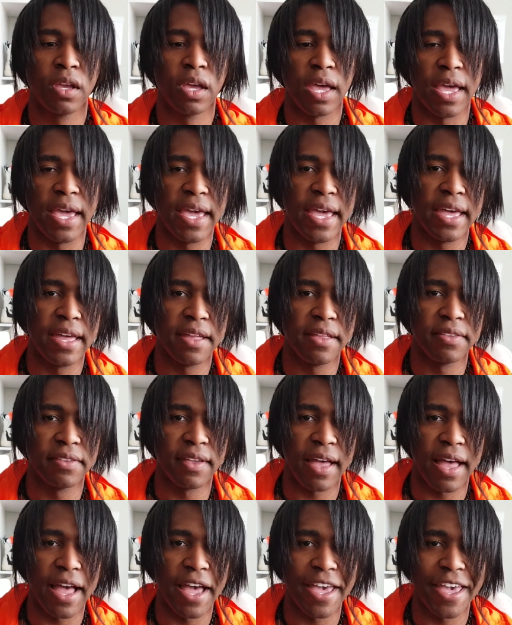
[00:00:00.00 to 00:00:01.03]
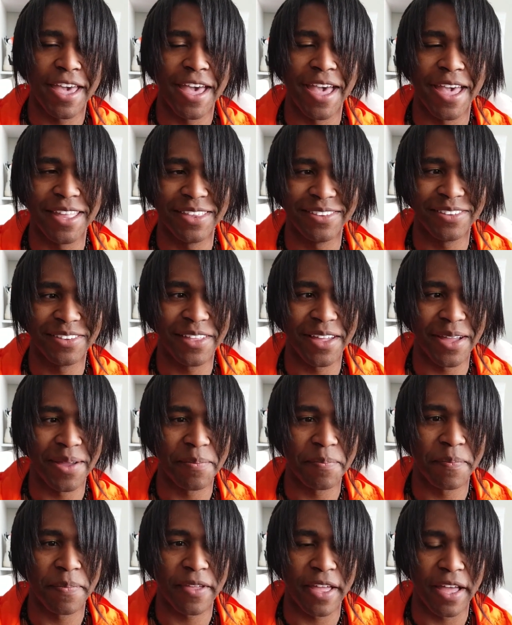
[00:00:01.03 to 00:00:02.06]
And I ended
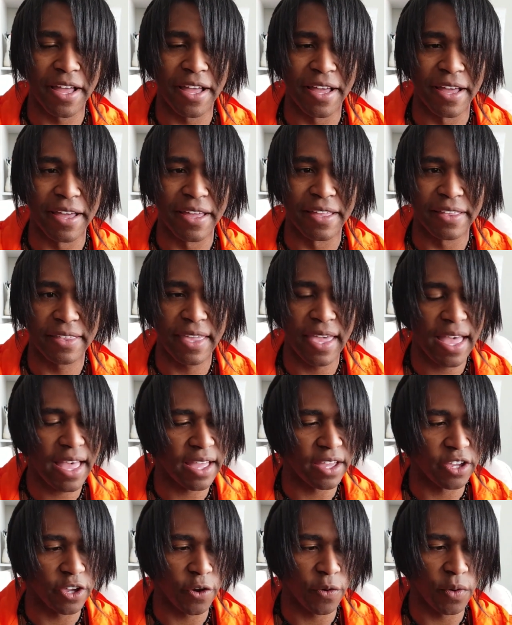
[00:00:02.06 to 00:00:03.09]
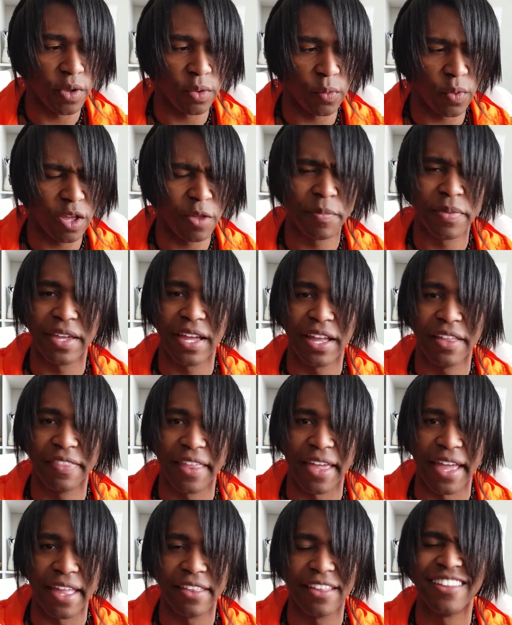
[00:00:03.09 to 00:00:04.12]
up, going well beyond
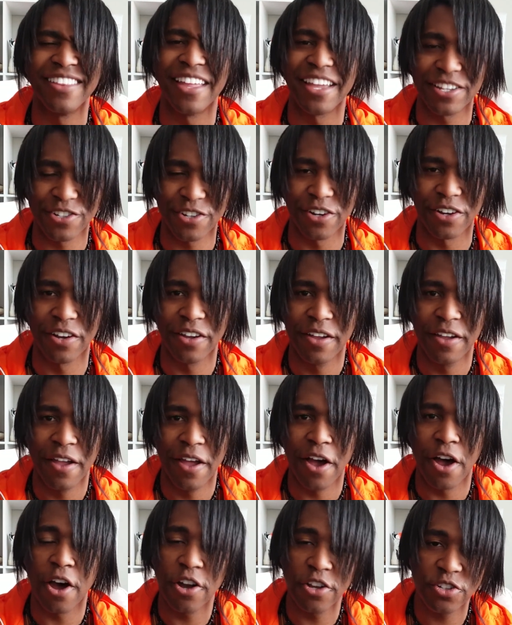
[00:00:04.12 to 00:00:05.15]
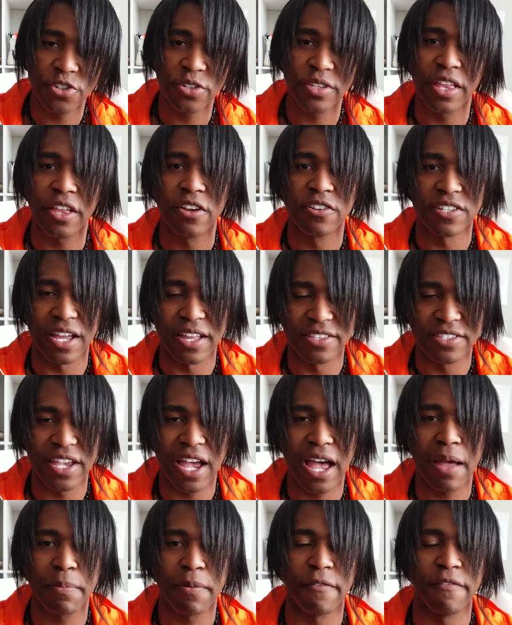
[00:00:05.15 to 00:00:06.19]
that, an extra $100 on
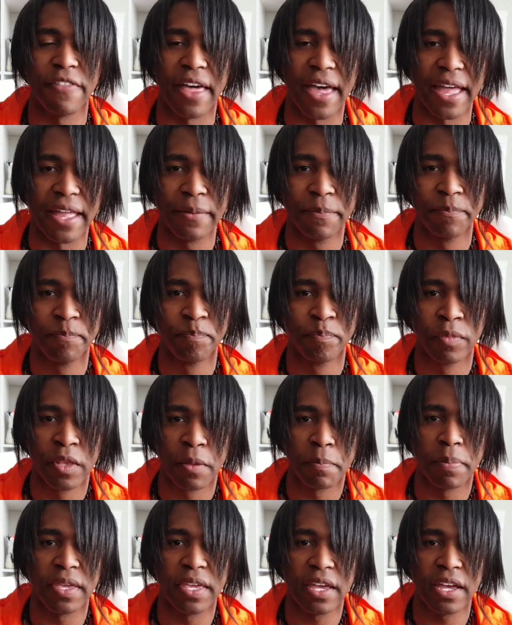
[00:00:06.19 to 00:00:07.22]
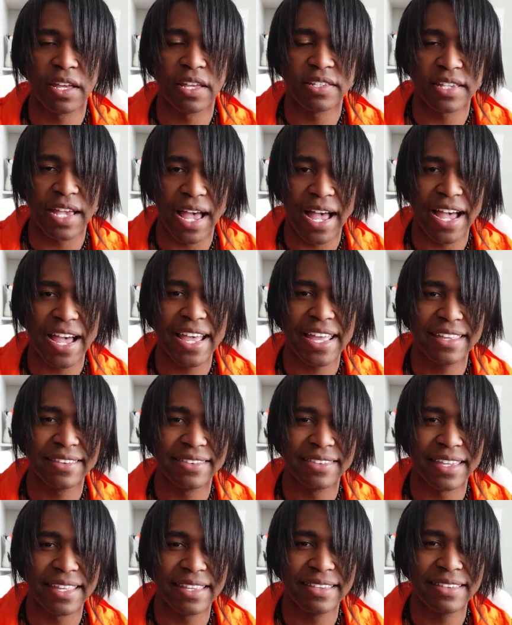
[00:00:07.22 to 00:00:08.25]
top of that, because I
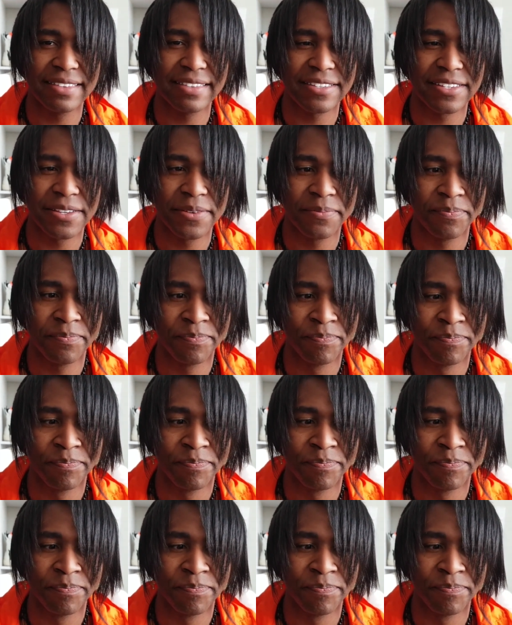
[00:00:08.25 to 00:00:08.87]
didn't